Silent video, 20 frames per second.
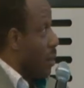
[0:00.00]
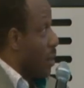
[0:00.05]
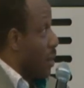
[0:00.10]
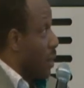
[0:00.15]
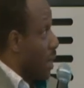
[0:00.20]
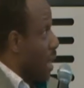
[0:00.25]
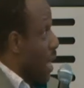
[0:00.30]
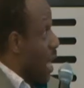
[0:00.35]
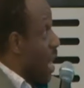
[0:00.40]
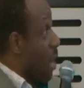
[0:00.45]

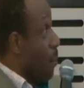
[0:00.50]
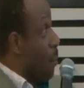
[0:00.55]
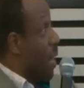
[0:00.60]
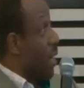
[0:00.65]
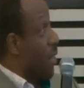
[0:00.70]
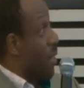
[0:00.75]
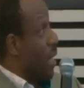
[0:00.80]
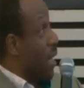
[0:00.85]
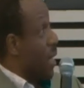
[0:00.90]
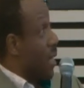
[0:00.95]
The
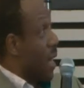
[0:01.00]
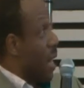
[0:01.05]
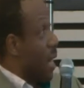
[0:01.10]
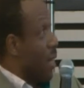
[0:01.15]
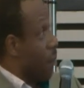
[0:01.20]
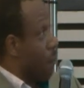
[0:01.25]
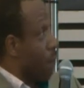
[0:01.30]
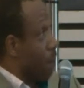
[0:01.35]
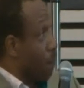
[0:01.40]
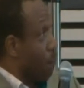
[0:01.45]
elements are that
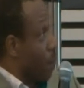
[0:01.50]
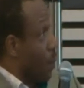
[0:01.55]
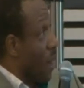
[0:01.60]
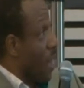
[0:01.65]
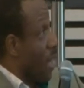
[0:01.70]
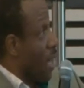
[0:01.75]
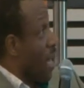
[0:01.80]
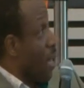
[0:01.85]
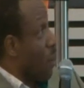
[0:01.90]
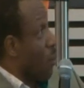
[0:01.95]

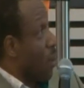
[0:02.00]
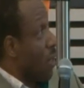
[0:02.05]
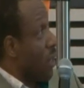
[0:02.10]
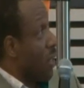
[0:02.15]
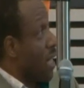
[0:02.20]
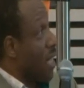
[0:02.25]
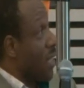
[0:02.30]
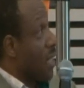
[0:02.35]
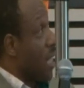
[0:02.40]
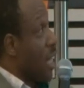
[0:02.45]
it
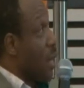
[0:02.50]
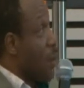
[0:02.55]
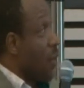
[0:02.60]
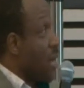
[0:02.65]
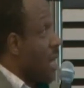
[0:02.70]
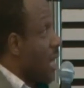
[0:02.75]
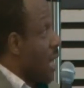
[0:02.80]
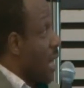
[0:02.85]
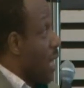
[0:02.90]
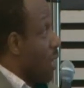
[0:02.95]
contains a
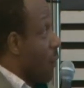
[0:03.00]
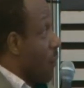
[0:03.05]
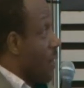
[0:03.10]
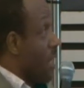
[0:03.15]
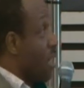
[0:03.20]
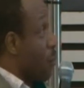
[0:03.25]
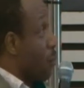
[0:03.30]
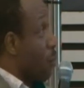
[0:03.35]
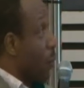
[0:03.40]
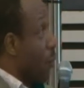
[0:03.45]
unique
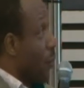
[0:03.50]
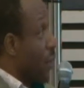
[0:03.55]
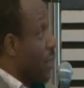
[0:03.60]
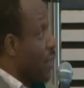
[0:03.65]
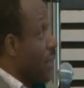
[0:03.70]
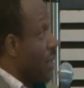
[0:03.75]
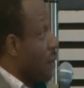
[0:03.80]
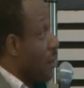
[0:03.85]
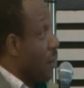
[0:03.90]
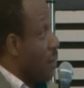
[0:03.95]
innovative
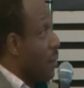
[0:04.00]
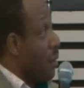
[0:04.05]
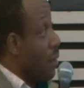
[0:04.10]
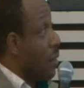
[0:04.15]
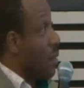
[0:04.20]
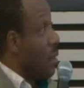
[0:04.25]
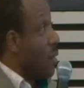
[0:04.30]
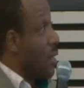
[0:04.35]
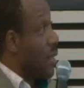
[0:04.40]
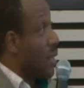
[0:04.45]
provision
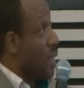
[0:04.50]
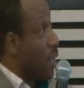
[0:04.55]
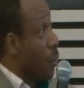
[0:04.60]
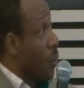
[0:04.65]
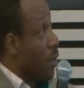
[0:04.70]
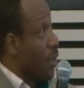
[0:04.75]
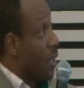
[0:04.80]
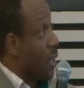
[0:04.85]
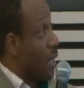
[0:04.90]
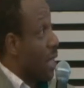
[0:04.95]

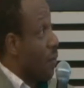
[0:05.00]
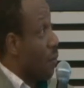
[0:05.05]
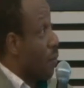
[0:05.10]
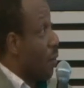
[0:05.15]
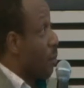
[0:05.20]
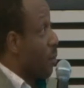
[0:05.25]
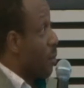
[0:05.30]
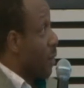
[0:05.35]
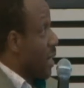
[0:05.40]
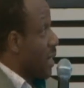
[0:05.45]
distinguishing it
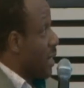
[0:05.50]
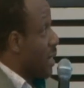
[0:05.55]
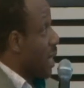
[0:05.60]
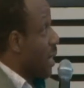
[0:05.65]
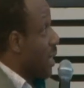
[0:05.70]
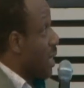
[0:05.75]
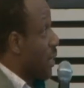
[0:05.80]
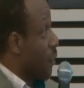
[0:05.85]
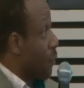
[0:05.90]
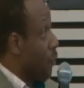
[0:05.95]
from traditional
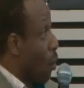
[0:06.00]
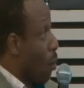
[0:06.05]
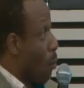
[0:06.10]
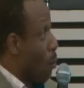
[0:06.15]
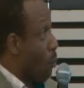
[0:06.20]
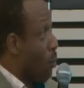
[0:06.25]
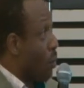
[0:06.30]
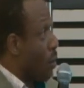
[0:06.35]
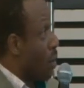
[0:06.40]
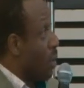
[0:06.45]
lease
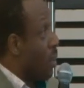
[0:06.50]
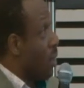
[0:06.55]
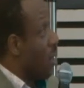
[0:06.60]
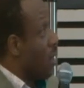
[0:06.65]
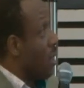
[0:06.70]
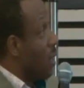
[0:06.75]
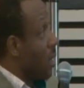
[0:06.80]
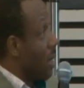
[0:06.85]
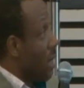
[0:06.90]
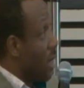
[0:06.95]
form.
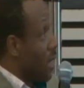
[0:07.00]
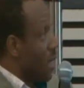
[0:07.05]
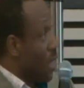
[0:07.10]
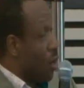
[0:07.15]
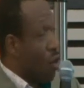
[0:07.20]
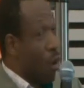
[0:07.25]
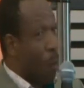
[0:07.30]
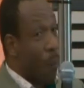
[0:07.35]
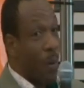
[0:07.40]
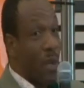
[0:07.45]
It
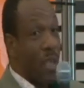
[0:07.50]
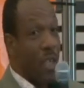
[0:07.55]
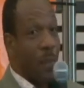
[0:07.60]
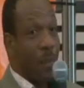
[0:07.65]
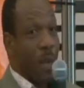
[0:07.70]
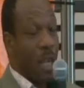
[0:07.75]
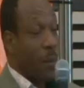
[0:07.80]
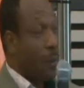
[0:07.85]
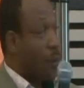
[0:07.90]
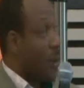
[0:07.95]
incorporates
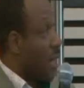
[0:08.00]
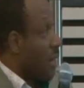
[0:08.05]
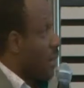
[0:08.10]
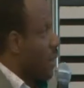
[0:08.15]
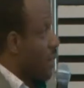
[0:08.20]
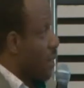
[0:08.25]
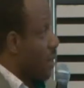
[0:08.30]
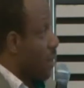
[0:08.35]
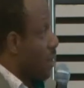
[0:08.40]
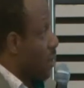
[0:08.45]
best
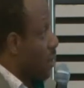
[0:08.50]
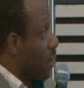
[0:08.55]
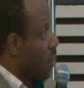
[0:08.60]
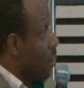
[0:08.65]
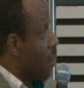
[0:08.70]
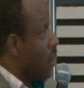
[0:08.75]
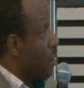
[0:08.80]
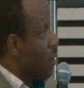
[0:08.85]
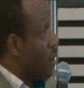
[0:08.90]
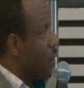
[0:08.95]
practice,
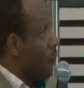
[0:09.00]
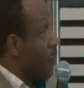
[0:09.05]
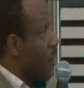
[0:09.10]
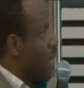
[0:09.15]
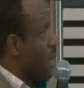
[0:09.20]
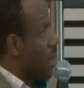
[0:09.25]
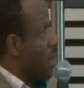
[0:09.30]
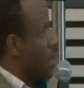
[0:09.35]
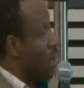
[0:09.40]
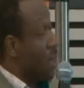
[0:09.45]

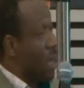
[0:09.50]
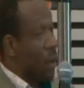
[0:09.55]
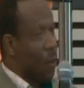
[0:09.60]
reflects the